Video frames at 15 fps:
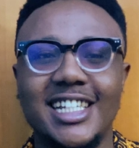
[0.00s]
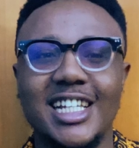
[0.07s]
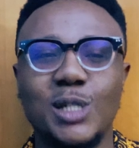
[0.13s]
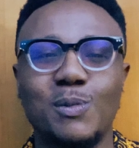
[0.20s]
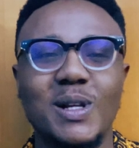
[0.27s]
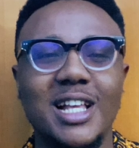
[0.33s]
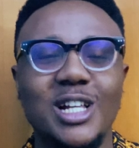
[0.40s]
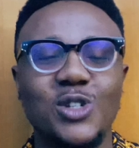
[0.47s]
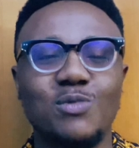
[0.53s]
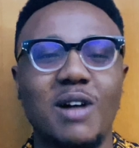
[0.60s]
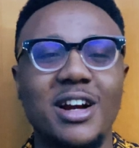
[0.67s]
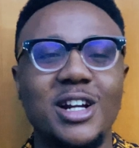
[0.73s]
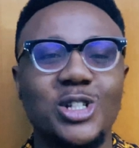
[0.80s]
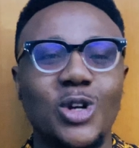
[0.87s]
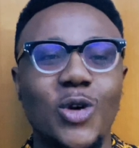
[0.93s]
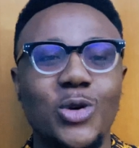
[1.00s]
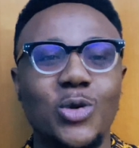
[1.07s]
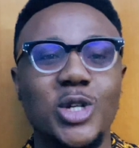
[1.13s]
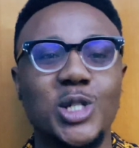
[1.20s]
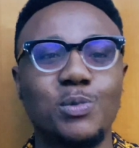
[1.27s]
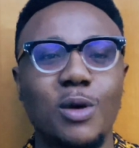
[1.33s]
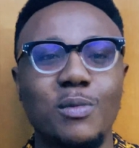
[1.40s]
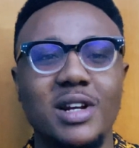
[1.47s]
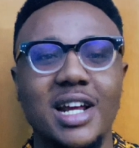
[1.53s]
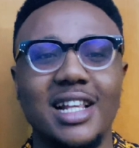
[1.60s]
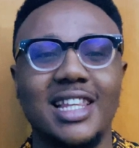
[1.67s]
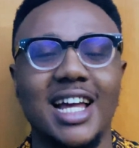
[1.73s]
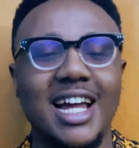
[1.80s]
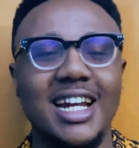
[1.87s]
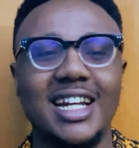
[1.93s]
is expected to marry someone who is
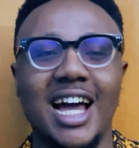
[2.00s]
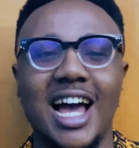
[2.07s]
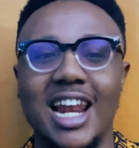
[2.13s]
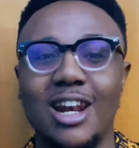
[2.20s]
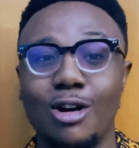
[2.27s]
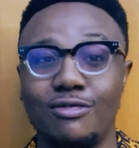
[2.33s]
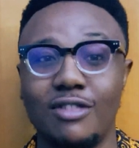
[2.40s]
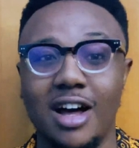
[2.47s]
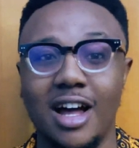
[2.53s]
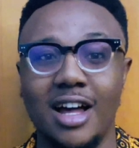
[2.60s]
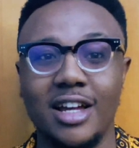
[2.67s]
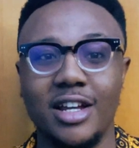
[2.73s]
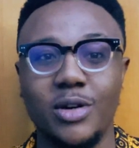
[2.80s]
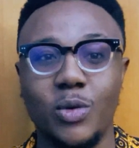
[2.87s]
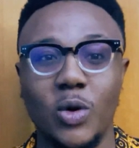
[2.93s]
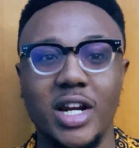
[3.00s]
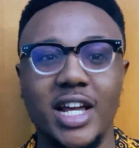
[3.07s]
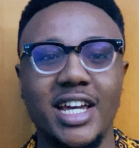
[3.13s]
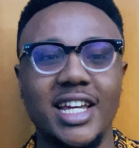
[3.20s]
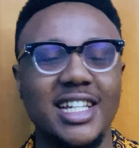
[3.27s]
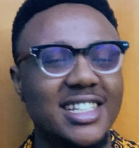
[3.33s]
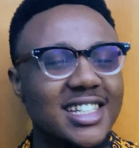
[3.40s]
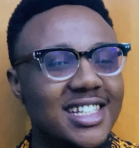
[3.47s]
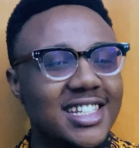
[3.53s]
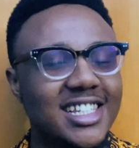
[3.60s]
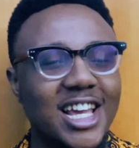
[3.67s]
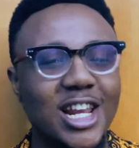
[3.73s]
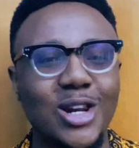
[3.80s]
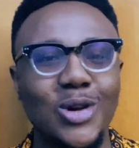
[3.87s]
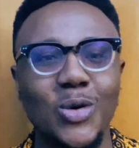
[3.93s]
prominent, and her lover, Iriwole,
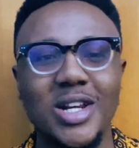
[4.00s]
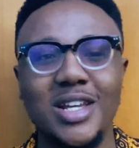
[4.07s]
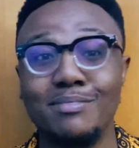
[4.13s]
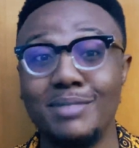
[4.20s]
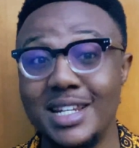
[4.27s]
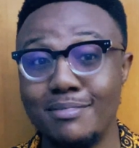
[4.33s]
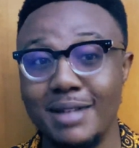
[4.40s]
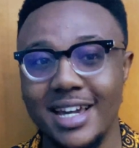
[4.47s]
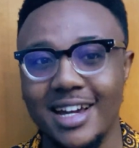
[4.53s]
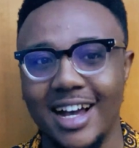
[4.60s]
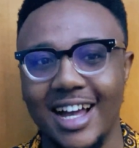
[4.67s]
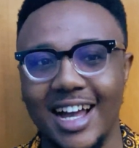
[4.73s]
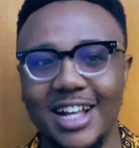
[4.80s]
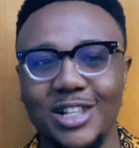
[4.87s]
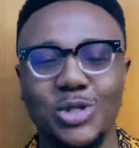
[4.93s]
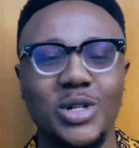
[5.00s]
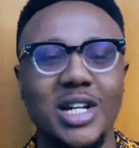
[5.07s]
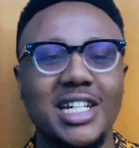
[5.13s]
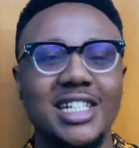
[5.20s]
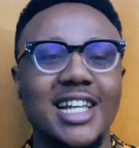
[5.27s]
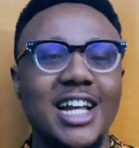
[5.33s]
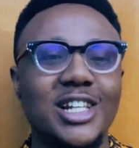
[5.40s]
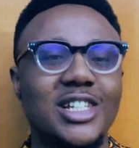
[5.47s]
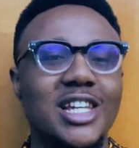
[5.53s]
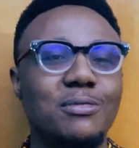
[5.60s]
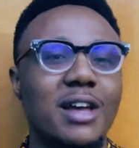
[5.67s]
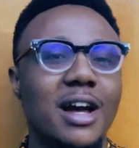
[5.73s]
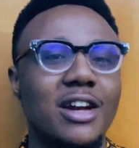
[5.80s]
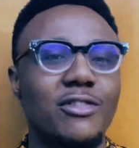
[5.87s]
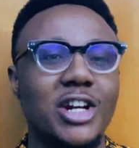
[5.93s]
is a lowly bead maker, and so they decide to
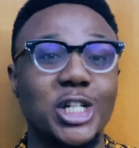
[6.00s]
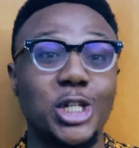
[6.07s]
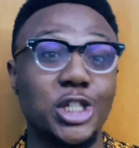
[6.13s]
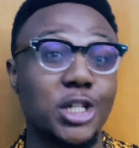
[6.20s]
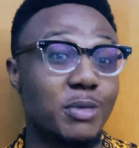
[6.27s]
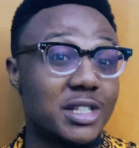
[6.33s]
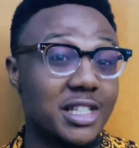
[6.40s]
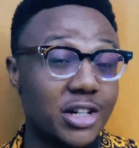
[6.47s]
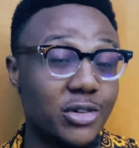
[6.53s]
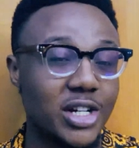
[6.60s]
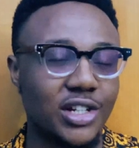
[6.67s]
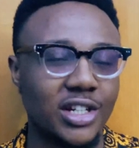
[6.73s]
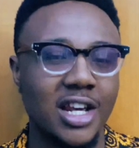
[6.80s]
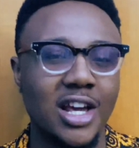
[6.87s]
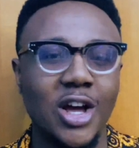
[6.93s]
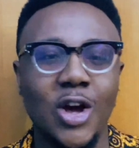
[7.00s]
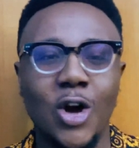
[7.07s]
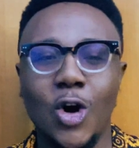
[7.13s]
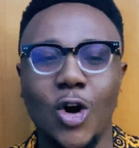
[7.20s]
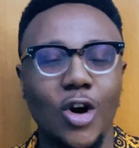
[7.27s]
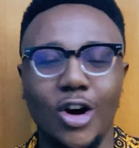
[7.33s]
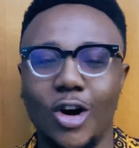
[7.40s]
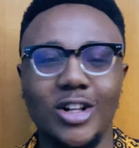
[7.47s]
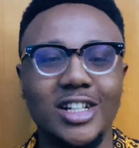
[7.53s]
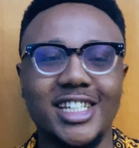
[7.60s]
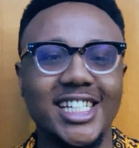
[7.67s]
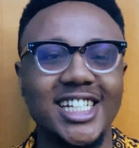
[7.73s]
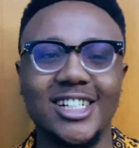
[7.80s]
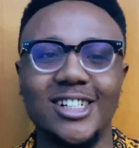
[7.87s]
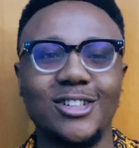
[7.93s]
keep their relationship a secret.
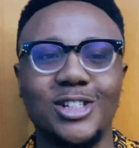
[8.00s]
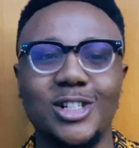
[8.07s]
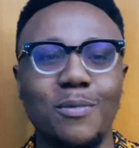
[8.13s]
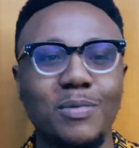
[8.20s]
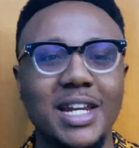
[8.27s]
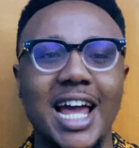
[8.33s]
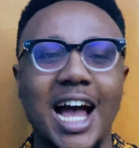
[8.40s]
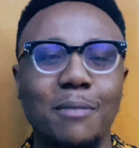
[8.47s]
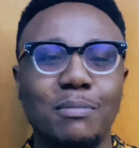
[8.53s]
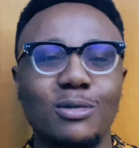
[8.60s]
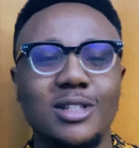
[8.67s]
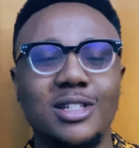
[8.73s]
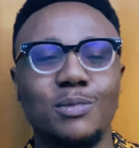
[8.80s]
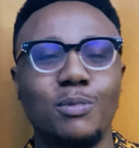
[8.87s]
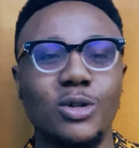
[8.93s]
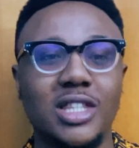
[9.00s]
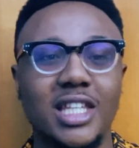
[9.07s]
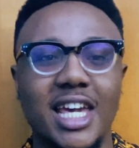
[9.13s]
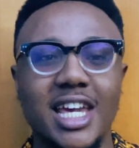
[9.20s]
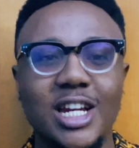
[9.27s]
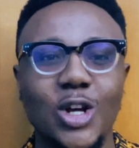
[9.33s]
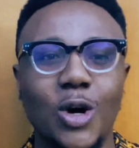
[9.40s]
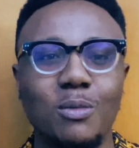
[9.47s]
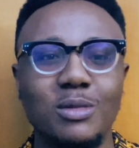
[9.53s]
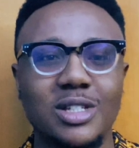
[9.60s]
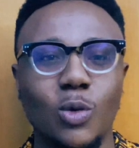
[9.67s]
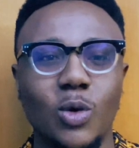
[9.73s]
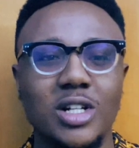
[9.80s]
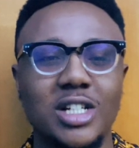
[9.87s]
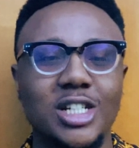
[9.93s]
Until something happens, both
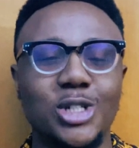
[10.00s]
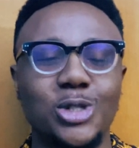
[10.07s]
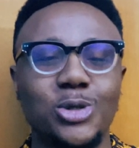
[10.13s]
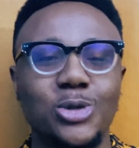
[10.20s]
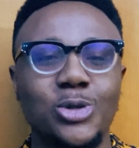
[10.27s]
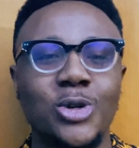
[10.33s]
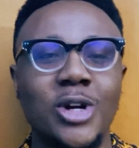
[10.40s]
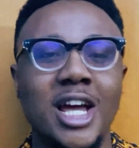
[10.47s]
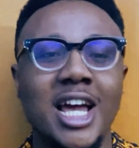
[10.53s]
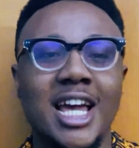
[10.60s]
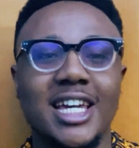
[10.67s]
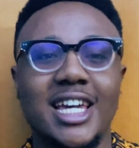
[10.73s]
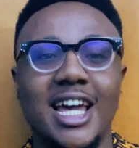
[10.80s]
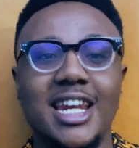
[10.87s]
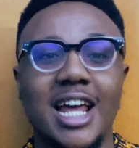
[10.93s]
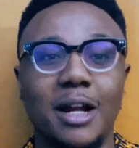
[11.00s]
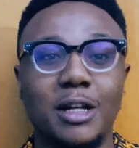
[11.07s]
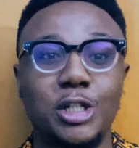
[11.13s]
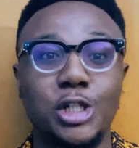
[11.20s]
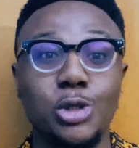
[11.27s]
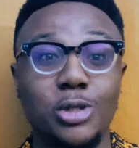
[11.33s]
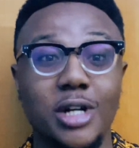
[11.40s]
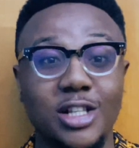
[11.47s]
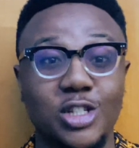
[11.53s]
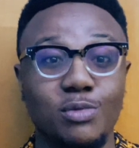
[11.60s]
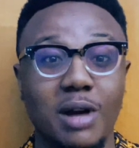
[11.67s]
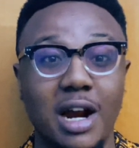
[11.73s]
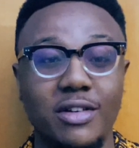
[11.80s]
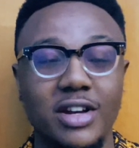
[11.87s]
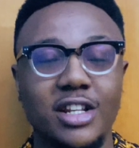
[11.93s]
kingdoms want to get their children to
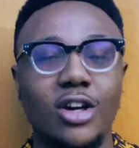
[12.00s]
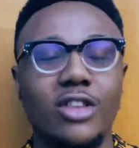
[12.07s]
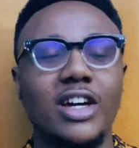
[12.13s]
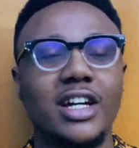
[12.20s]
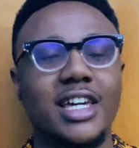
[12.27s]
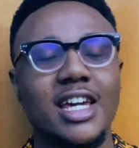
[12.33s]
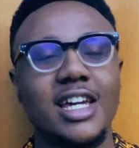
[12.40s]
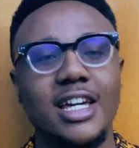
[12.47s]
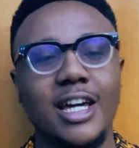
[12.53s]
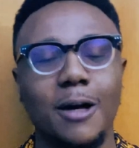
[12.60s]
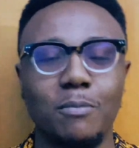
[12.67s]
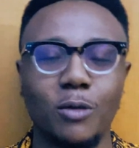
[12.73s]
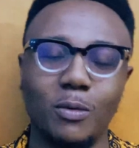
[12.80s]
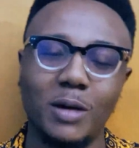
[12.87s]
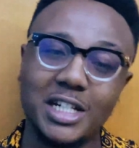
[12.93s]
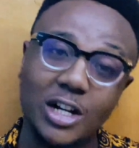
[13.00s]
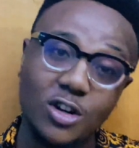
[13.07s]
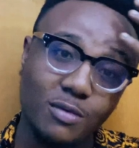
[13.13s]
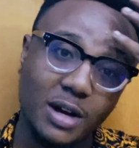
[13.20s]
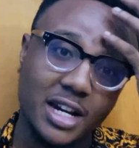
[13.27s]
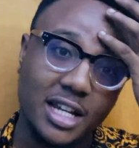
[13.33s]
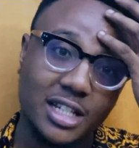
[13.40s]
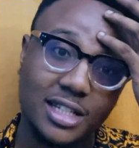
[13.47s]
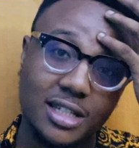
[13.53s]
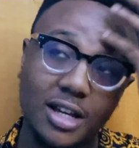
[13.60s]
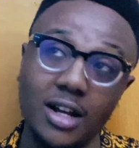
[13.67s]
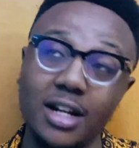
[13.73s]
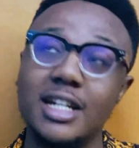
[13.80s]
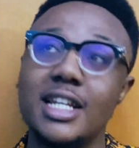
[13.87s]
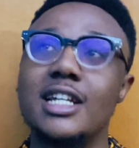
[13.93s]
marry. The other king, Oba Jagunmade's
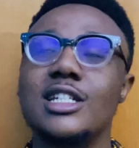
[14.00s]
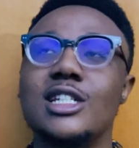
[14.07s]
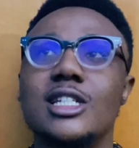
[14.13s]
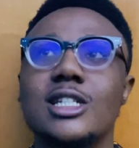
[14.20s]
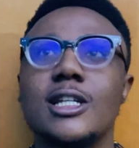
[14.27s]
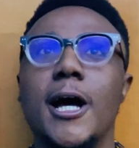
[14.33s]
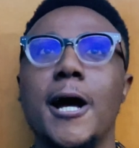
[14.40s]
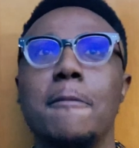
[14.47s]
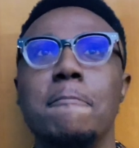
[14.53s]
son, is